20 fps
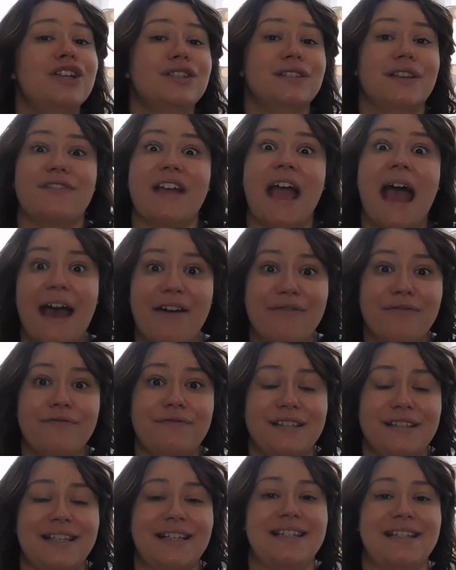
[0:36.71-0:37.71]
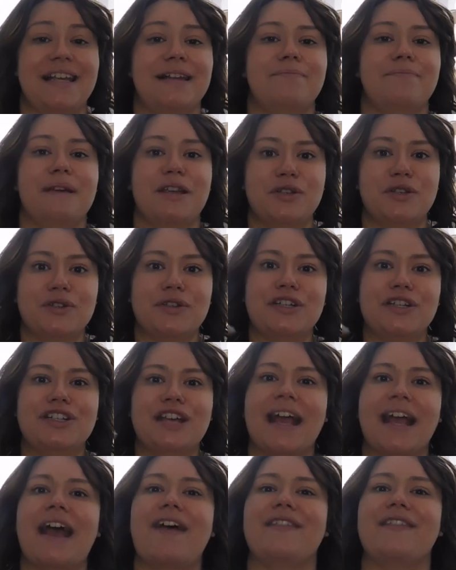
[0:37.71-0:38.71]
So if you haven't visited, make sure you
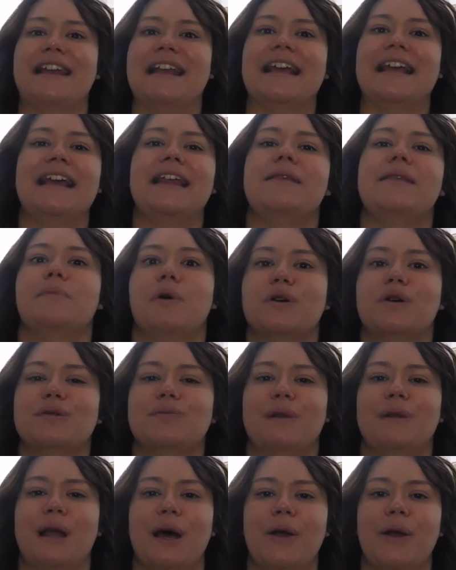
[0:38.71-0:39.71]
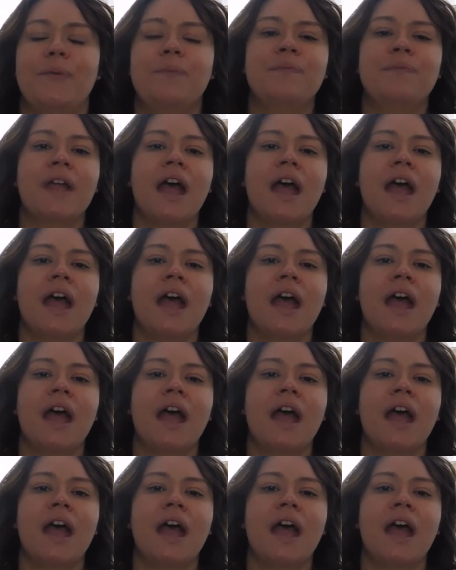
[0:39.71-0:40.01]
check out the link in the box below.